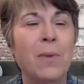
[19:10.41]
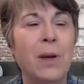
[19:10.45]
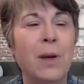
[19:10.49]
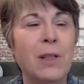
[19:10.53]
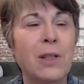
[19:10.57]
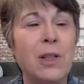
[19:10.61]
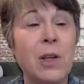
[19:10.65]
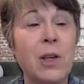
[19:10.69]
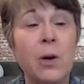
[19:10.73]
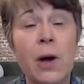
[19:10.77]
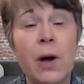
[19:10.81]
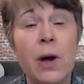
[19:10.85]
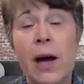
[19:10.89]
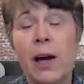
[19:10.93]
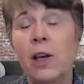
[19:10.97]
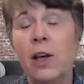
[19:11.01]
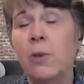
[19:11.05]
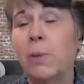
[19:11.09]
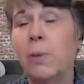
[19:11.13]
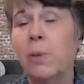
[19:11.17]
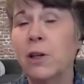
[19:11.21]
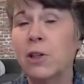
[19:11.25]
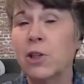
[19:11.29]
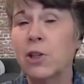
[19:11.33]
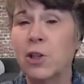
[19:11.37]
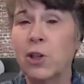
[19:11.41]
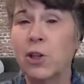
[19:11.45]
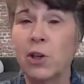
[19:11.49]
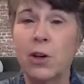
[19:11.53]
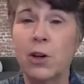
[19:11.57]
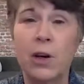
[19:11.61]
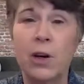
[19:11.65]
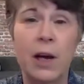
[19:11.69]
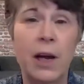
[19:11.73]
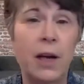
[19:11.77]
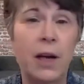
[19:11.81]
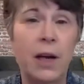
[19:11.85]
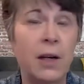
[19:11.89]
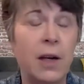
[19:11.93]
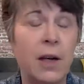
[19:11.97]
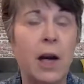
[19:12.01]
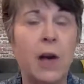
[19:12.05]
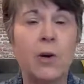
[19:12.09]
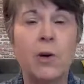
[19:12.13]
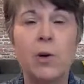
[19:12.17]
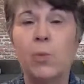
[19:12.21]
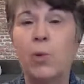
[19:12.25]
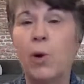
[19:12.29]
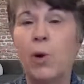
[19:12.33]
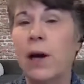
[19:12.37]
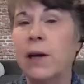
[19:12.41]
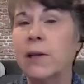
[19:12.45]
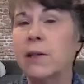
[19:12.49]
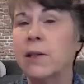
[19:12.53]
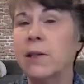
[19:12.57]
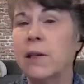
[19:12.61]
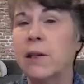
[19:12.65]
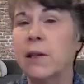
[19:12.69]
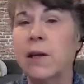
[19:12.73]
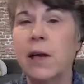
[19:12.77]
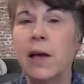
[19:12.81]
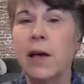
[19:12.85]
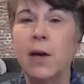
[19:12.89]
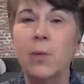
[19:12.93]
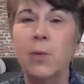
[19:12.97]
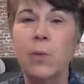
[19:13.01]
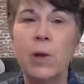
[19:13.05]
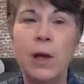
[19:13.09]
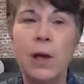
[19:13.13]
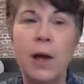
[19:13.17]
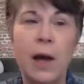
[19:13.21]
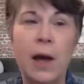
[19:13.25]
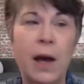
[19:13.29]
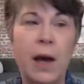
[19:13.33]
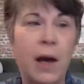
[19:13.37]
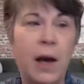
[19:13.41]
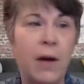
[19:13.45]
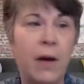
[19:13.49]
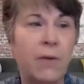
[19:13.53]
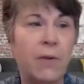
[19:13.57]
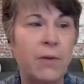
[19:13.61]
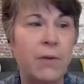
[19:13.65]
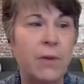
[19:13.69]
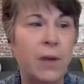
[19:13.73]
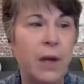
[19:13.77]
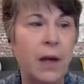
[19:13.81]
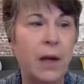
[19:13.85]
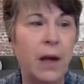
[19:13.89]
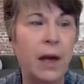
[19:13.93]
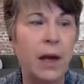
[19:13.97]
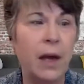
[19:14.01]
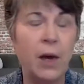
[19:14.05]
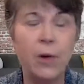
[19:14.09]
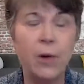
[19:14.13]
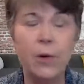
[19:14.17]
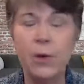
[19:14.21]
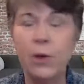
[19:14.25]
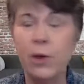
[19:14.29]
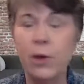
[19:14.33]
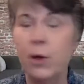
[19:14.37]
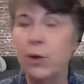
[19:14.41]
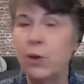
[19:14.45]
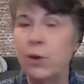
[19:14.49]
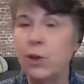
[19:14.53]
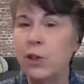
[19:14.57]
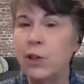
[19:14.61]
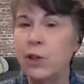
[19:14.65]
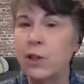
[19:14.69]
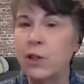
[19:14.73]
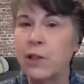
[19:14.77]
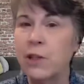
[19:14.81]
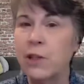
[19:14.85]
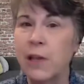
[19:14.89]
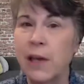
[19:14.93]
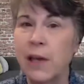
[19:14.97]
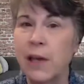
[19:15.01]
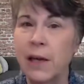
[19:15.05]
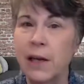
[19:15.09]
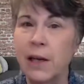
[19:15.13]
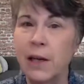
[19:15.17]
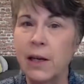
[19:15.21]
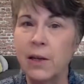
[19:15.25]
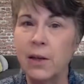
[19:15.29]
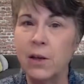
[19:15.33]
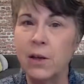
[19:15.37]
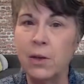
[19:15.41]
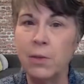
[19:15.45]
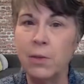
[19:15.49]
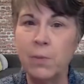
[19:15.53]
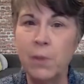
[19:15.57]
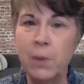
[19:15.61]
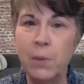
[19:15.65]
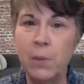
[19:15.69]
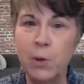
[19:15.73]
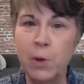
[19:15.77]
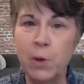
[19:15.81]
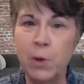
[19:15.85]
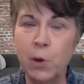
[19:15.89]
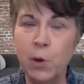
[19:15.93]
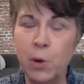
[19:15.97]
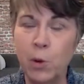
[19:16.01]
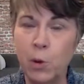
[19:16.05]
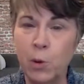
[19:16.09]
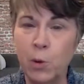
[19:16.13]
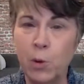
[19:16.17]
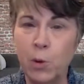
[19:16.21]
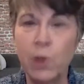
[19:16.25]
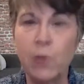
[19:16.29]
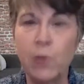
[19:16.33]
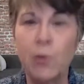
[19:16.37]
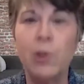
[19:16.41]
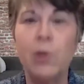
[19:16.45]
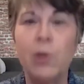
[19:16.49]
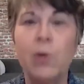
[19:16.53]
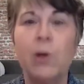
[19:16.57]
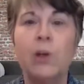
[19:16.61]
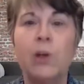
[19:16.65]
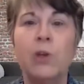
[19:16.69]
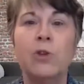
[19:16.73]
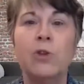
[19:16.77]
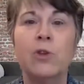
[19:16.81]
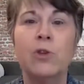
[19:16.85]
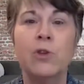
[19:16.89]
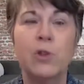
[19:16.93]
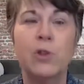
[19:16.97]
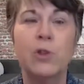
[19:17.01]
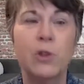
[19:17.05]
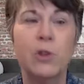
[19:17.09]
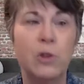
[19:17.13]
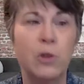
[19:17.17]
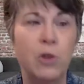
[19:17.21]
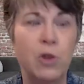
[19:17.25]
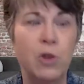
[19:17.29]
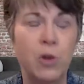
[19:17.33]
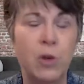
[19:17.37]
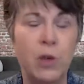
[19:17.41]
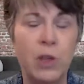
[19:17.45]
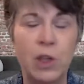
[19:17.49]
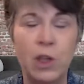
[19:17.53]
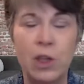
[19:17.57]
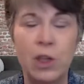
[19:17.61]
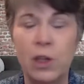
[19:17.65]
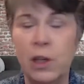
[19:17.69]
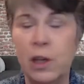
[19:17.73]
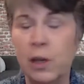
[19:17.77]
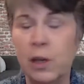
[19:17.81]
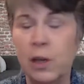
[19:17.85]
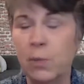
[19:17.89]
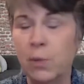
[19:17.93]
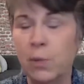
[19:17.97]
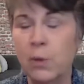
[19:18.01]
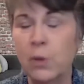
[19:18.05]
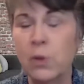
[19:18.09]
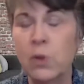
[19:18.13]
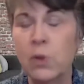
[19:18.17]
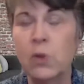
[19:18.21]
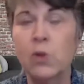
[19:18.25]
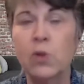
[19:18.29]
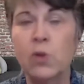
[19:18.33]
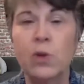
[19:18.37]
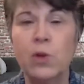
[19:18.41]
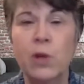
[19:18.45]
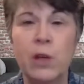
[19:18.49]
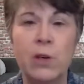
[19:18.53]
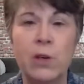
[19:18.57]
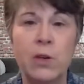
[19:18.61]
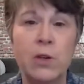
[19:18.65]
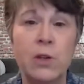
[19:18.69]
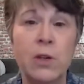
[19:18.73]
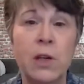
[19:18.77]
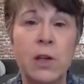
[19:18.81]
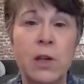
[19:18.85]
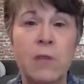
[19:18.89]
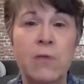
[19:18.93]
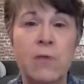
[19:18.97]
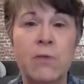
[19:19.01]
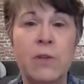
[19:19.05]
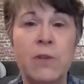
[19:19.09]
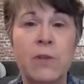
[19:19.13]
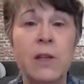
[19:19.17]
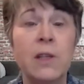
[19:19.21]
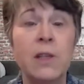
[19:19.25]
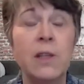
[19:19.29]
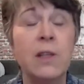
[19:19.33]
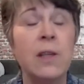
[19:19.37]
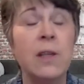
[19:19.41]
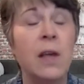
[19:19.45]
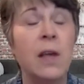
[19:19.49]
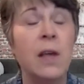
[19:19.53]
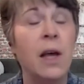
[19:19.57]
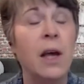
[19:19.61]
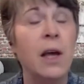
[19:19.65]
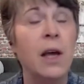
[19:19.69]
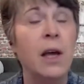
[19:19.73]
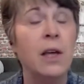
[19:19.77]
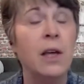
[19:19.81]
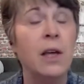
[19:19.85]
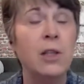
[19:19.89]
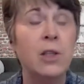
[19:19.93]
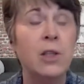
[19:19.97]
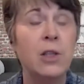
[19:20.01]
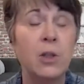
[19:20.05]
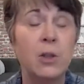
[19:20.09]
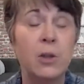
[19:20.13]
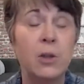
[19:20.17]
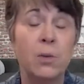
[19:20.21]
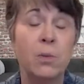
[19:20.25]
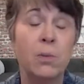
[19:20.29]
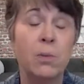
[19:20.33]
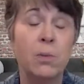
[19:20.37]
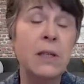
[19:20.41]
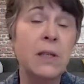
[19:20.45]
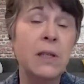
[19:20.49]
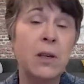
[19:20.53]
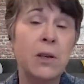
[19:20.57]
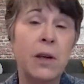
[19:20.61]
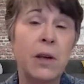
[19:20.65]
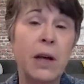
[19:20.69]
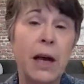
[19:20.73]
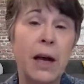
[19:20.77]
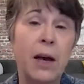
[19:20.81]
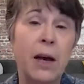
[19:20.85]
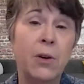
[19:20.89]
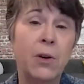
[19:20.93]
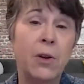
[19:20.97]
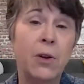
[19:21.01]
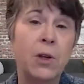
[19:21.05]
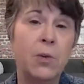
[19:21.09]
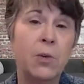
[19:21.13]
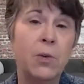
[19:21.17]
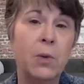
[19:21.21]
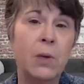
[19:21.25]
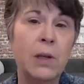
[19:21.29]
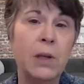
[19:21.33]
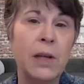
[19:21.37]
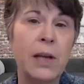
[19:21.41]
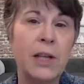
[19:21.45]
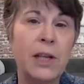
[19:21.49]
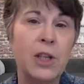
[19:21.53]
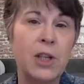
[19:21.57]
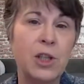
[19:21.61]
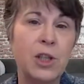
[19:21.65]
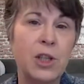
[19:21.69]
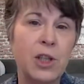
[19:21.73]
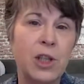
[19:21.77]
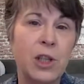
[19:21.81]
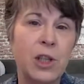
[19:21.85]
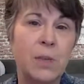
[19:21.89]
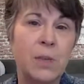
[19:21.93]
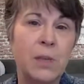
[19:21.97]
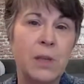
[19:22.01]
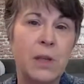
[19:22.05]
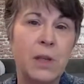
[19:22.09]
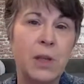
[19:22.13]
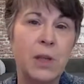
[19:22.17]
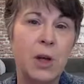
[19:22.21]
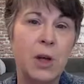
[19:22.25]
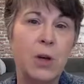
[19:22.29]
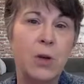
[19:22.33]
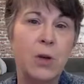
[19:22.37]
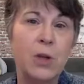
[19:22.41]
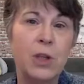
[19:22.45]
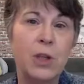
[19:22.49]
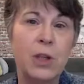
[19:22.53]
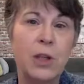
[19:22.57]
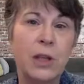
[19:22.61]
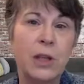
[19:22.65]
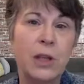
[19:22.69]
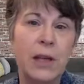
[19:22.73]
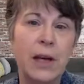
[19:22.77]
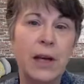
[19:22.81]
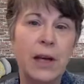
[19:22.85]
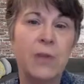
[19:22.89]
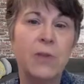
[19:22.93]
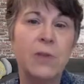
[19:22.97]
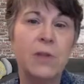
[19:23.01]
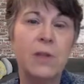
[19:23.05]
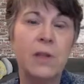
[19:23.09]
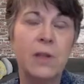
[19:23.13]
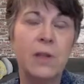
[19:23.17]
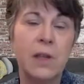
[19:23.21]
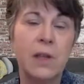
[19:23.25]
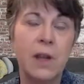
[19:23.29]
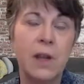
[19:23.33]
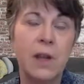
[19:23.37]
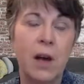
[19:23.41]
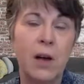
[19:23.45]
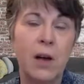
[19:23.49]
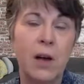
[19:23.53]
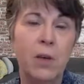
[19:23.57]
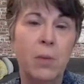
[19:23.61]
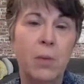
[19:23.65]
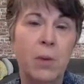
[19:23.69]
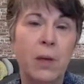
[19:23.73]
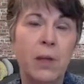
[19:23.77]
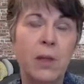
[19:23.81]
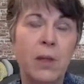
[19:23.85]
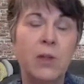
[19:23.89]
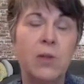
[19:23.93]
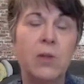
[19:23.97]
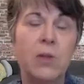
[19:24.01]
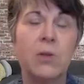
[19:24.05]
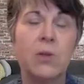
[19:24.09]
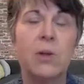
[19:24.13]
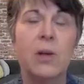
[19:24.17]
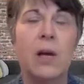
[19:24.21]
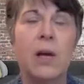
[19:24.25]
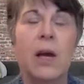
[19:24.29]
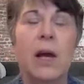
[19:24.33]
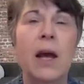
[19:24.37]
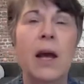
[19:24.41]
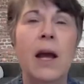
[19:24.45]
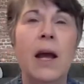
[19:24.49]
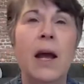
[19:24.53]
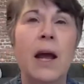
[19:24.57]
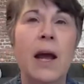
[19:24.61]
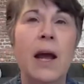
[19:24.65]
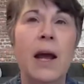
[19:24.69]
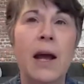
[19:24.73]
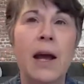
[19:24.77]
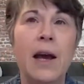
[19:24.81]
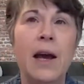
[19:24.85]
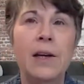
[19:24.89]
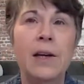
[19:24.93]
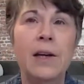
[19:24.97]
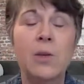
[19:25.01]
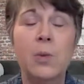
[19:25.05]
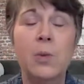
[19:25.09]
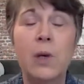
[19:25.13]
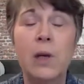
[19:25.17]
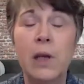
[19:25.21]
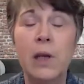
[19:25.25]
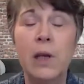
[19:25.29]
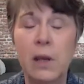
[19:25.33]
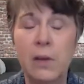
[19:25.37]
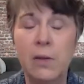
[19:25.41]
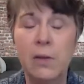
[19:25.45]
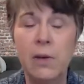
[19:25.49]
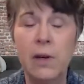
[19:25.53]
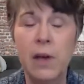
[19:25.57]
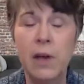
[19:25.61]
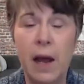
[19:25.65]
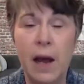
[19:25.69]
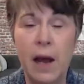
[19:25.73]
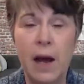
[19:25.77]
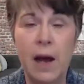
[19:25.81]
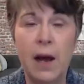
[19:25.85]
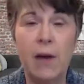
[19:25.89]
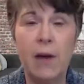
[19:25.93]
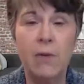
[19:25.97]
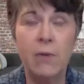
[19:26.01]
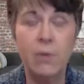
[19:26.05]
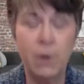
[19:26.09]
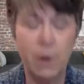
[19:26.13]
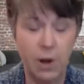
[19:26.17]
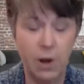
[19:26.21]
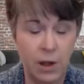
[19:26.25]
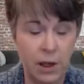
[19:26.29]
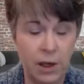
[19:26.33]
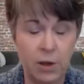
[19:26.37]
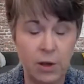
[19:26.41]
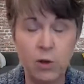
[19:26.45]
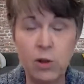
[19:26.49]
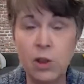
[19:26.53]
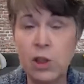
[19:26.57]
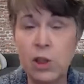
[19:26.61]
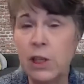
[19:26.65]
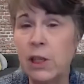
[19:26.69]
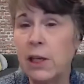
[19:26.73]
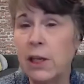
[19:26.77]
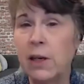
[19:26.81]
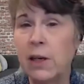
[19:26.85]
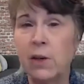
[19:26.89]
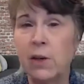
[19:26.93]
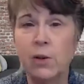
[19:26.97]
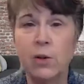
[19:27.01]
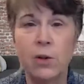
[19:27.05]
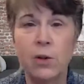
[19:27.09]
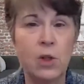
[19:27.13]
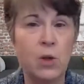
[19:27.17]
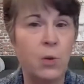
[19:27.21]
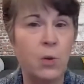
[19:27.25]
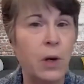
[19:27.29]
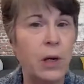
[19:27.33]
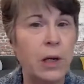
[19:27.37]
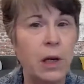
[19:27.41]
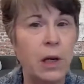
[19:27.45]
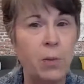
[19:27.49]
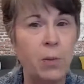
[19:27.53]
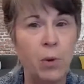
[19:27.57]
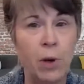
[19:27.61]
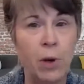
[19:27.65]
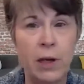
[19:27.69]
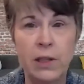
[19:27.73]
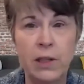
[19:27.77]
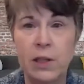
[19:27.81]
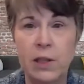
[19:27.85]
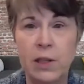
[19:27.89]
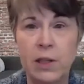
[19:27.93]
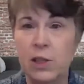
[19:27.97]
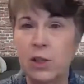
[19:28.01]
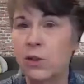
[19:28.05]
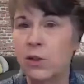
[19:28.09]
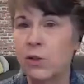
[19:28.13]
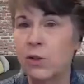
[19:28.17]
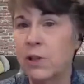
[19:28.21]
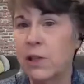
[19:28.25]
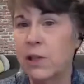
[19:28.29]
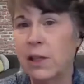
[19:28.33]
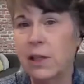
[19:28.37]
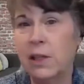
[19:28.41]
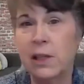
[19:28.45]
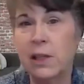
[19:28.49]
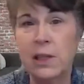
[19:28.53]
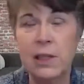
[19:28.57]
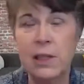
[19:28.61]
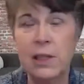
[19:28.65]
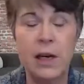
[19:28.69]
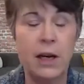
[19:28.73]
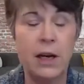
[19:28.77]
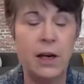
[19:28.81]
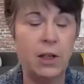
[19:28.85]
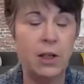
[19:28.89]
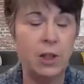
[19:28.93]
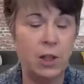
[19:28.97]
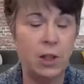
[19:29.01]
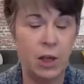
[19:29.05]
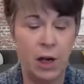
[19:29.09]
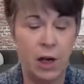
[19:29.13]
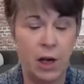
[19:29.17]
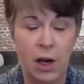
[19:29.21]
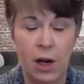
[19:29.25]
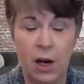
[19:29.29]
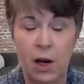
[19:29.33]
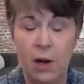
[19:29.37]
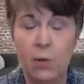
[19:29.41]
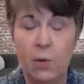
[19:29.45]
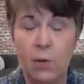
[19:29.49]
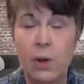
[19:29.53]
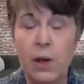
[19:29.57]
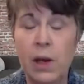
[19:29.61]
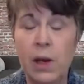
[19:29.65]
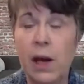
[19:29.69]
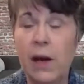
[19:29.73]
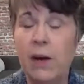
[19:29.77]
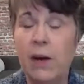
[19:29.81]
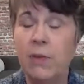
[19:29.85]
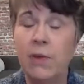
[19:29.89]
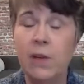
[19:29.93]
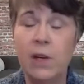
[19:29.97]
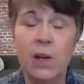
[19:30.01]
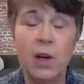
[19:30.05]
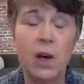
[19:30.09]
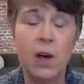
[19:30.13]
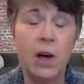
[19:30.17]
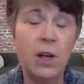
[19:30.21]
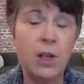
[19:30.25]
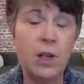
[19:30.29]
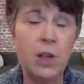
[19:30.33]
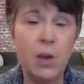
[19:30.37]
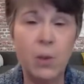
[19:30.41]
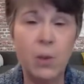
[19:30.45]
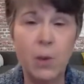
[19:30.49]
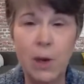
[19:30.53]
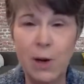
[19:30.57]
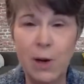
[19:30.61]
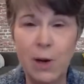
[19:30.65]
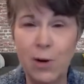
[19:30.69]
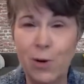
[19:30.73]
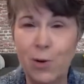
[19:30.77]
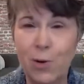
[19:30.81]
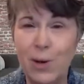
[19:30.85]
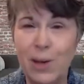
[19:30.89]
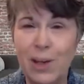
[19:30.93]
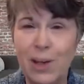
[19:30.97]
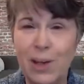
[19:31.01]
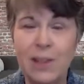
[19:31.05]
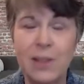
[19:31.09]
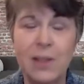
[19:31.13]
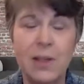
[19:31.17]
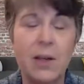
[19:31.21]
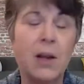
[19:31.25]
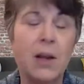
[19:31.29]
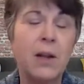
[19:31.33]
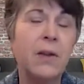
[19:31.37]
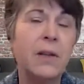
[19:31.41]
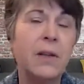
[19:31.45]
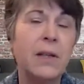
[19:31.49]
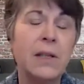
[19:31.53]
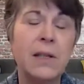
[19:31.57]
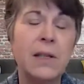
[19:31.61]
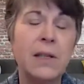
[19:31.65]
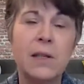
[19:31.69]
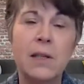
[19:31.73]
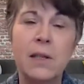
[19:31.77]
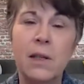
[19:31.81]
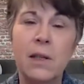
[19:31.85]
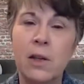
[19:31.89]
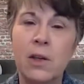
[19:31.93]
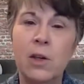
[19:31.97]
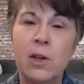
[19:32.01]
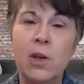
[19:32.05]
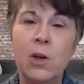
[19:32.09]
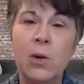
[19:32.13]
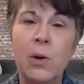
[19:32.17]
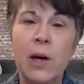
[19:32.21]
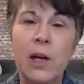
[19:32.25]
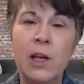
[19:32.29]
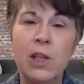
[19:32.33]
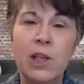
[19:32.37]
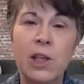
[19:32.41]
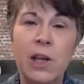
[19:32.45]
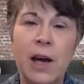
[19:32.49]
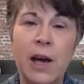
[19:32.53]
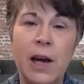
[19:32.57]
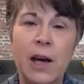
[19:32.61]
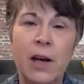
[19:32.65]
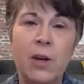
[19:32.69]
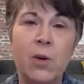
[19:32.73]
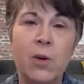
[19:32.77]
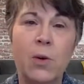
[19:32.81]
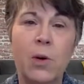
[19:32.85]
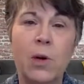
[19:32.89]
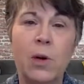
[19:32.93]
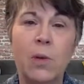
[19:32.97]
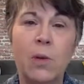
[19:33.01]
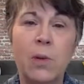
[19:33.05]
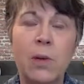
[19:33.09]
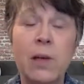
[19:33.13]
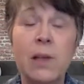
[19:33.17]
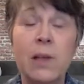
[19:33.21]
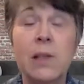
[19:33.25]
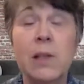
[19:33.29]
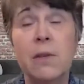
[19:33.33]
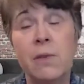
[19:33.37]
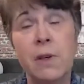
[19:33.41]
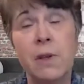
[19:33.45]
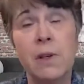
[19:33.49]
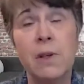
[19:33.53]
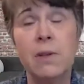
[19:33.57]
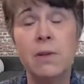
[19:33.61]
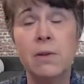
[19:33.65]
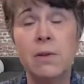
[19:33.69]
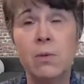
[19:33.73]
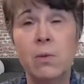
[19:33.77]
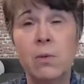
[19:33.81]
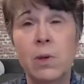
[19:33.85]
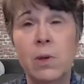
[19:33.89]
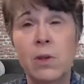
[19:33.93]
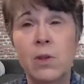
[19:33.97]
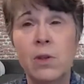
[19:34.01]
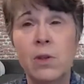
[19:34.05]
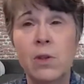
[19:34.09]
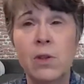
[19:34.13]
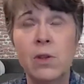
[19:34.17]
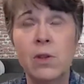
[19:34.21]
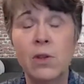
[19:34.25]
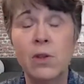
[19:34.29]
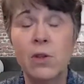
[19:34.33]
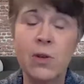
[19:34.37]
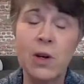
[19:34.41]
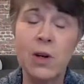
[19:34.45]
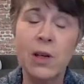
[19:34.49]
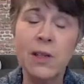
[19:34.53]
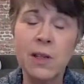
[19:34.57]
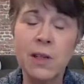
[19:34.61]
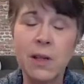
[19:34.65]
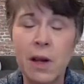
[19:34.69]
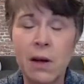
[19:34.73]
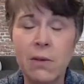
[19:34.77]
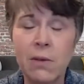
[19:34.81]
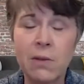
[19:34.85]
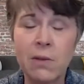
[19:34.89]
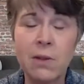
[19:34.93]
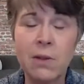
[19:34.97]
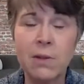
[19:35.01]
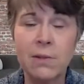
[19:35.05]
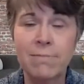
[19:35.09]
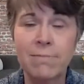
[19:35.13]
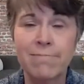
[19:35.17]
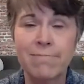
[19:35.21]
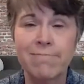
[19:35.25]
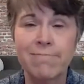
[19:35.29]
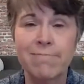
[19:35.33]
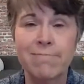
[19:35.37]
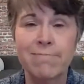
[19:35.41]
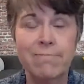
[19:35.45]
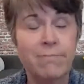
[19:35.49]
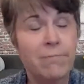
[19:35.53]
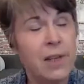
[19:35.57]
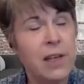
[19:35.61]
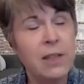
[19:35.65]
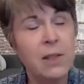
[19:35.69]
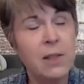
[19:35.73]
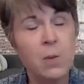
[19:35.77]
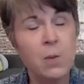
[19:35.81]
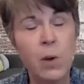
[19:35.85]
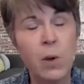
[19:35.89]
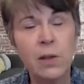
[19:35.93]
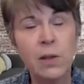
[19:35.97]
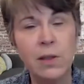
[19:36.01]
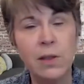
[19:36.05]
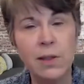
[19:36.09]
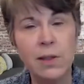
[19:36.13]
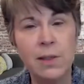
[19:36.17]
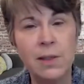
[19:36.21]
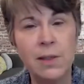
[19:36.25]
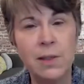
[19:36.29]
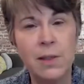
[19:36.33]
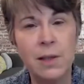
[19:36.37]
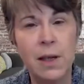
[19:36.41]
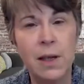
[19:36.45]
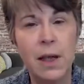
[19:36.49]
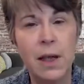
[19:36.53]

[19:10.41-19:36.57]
So acupuncture and chiropractic, and we have health coaches and people who will work with you on your nutrition, and personal trainers and fitness, to mental health and relationships and coaching and counseling and occupational. And we even have energy healers, Reiki practitioners, healing touch. We have Akashic record readings, and all of this is in the new age category because if it reduces your stress level, that's wellness.